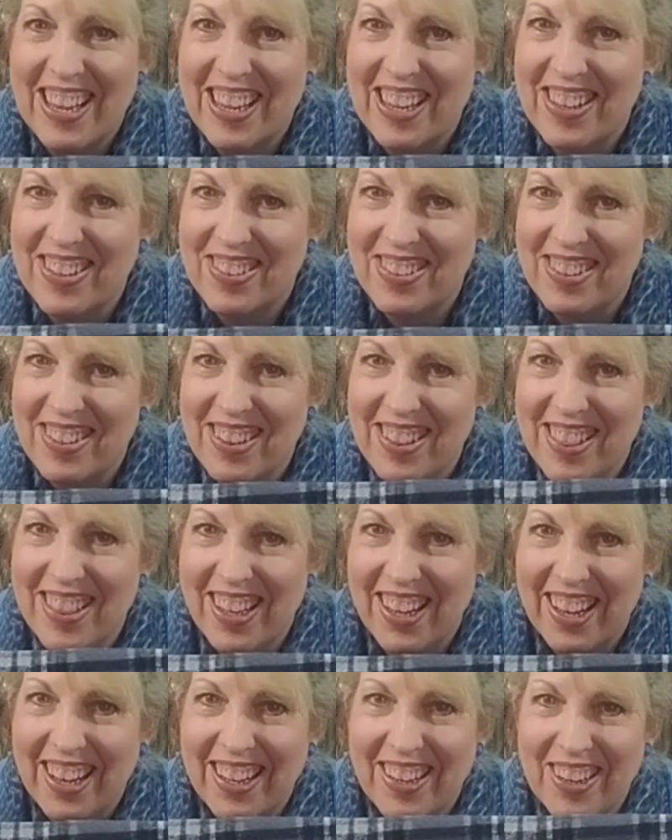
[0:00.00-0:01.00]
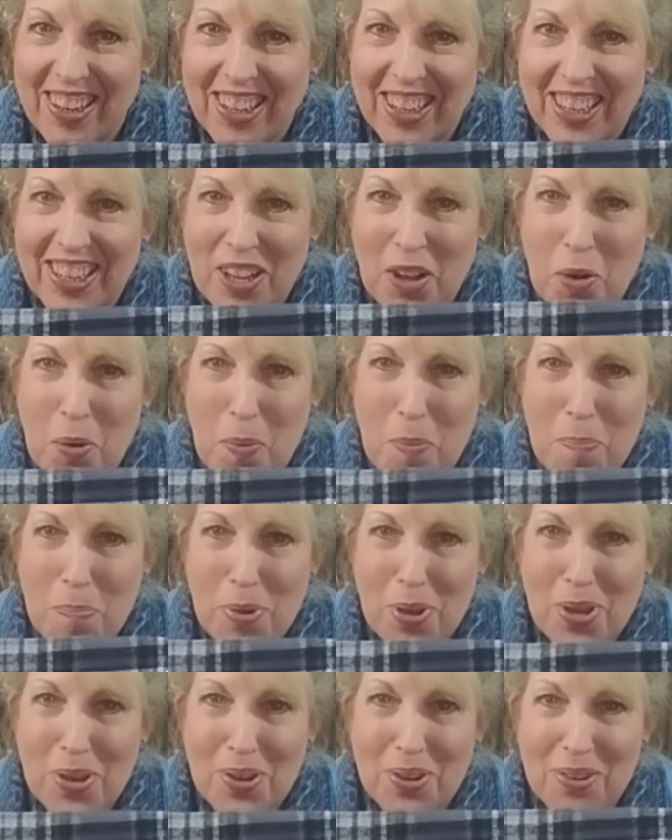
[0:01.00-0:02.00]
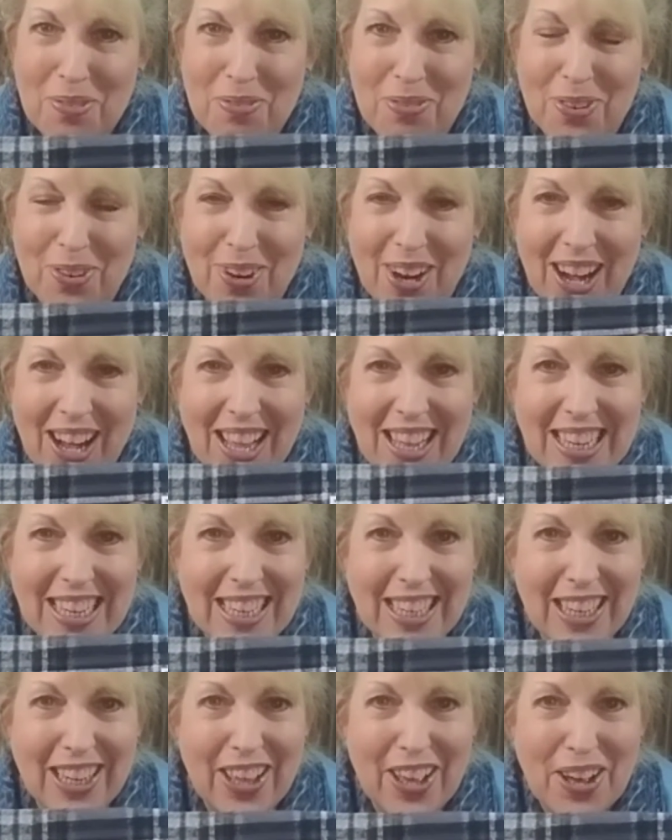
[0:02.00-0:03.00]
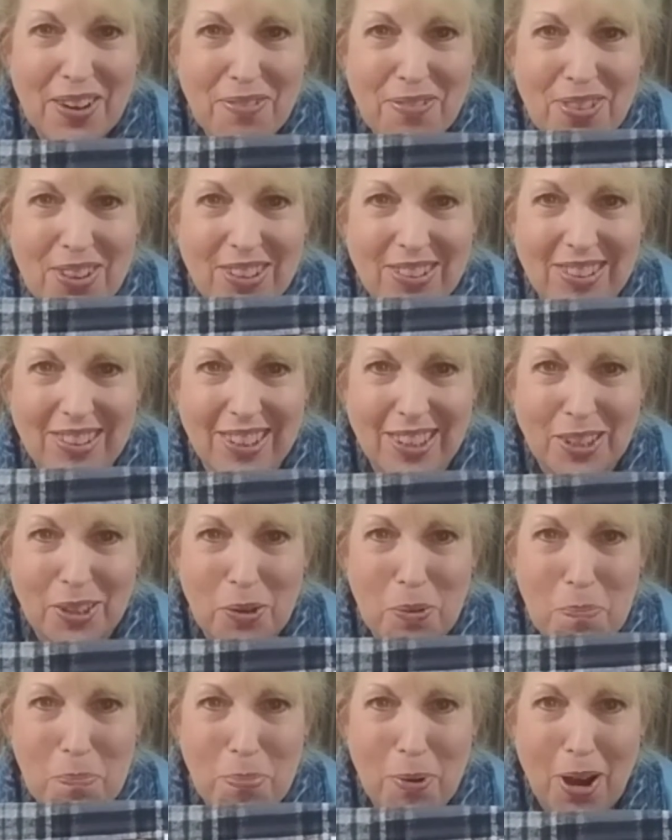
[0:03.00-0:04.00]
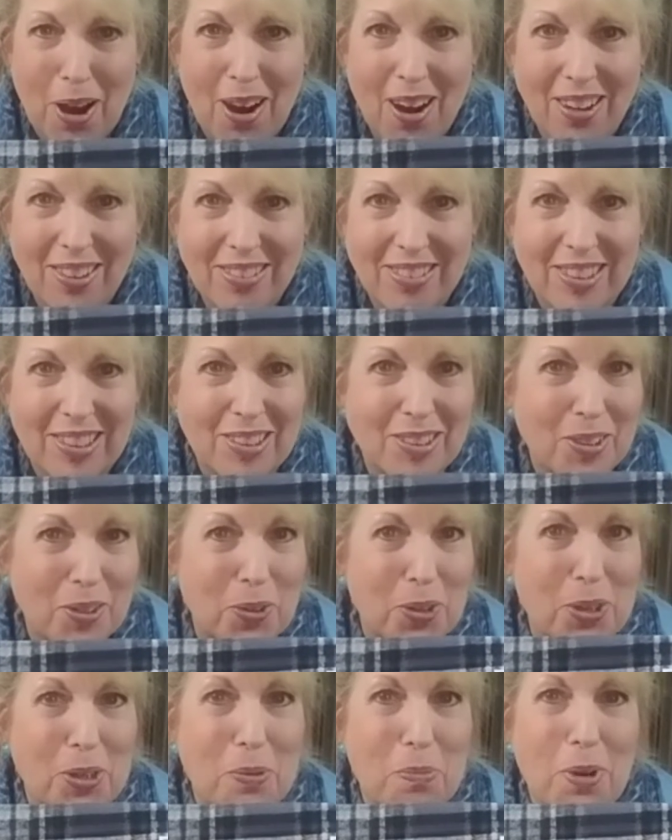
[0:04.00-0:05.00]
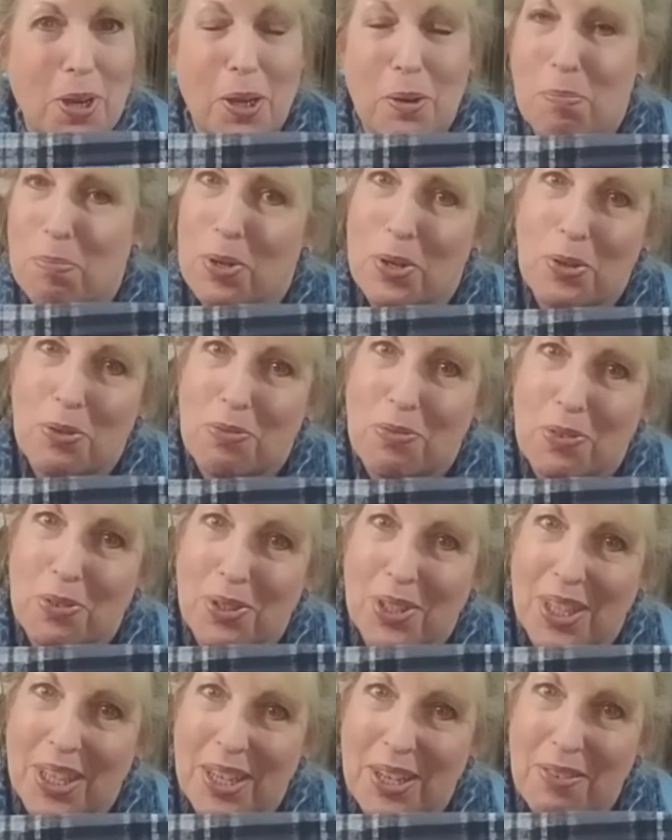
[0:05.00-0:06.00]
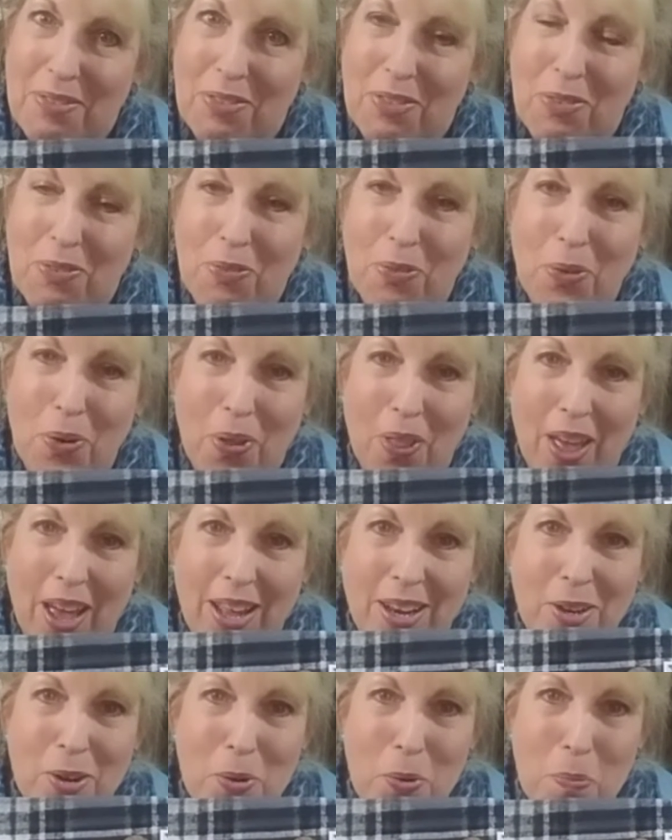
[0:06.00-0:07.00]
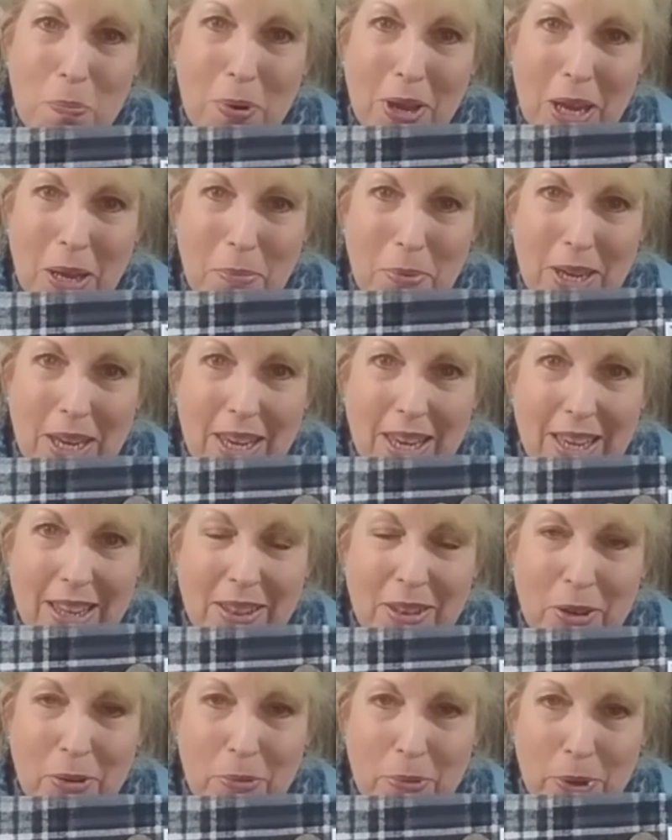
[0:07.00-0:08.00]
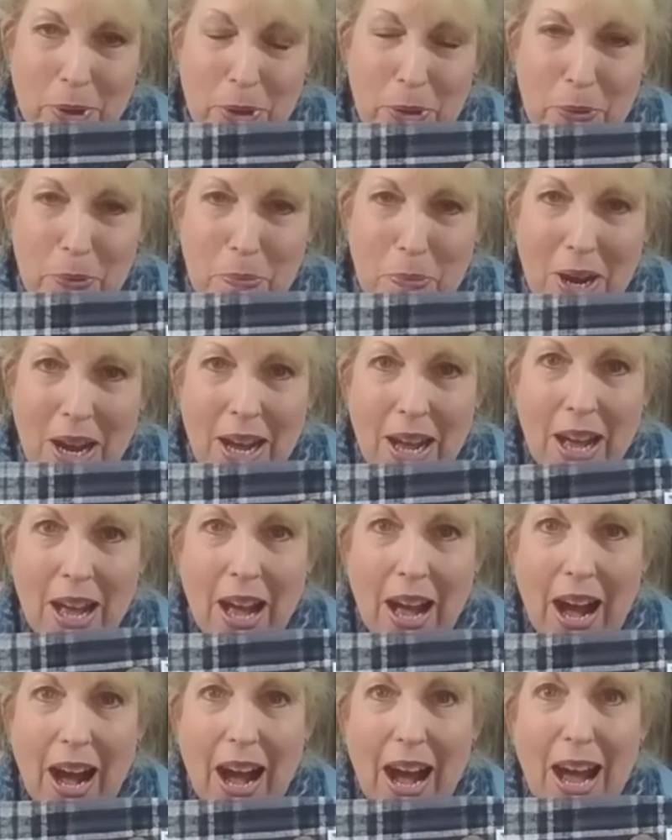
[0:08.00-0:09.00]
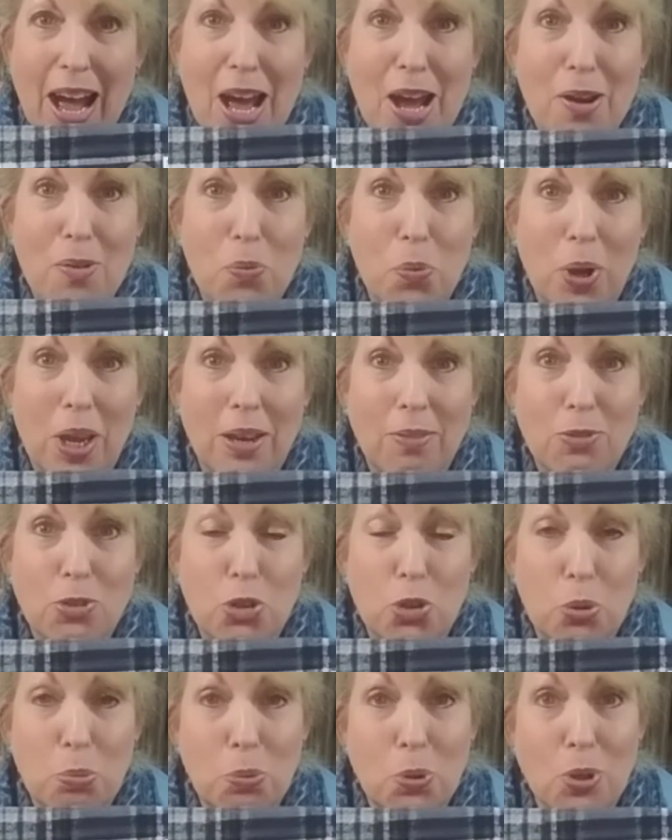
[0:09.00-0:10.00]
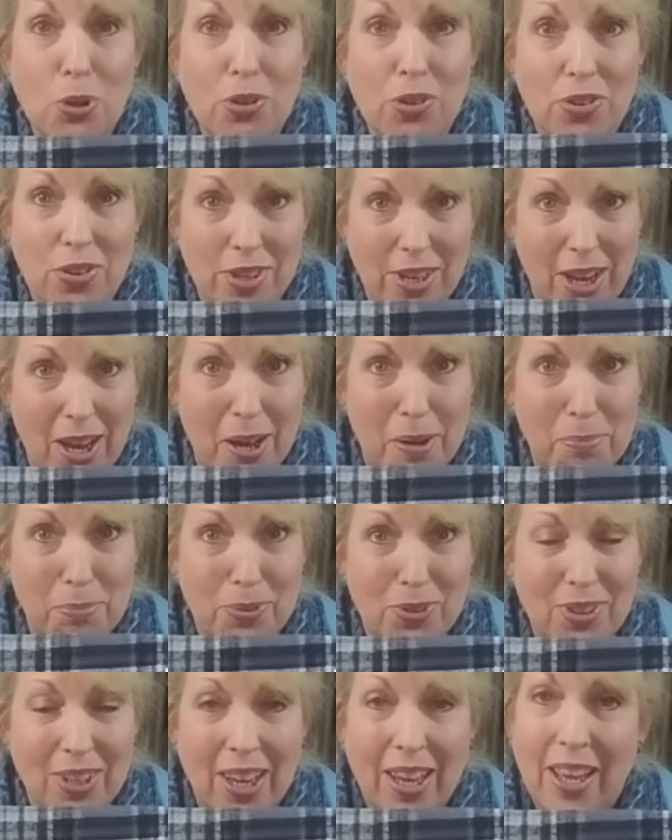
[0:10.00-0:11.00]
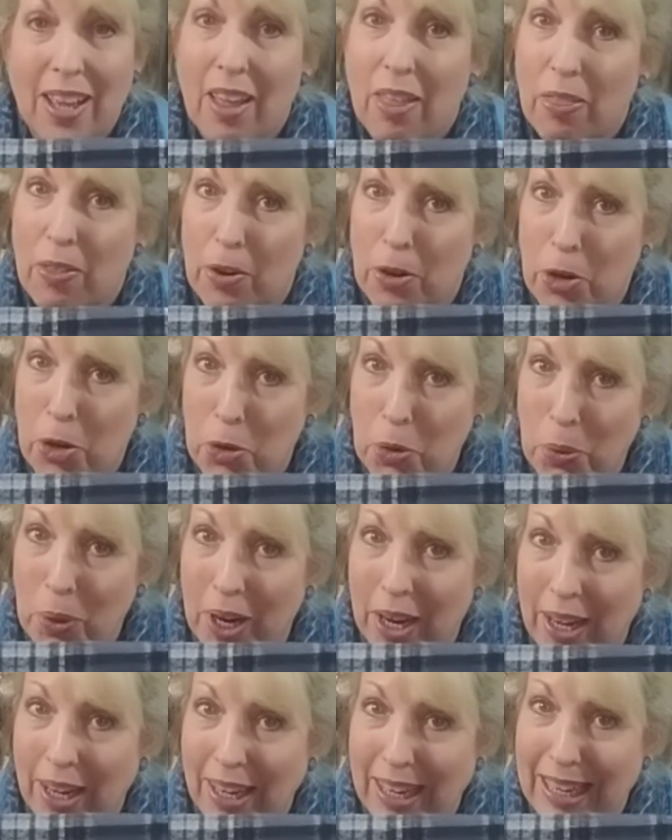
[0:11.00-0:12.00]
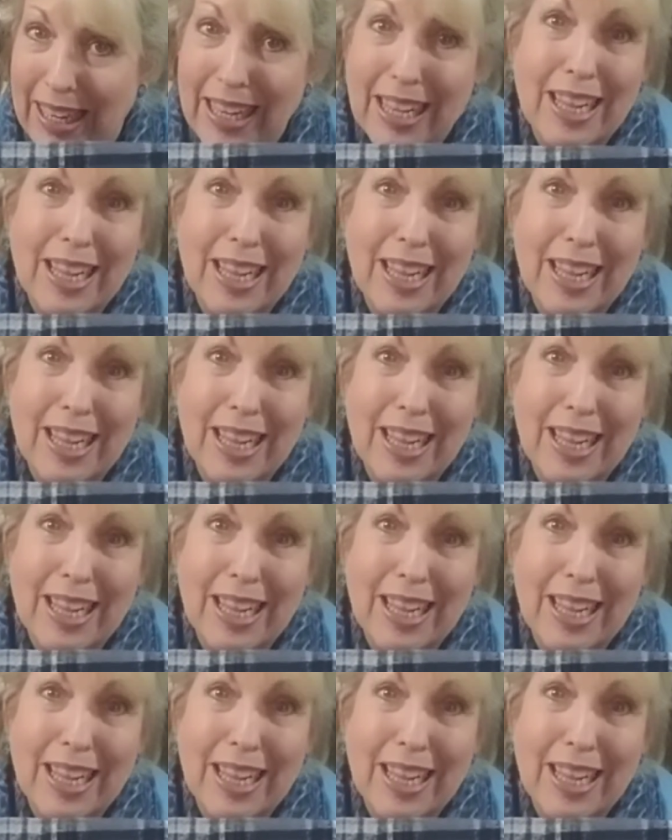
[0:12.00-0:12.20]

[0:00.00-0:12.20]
Isn't that beautiful? I love this little box. It's going to make a beautiful gift for that new baby in their room. We have two more steps. They're quick.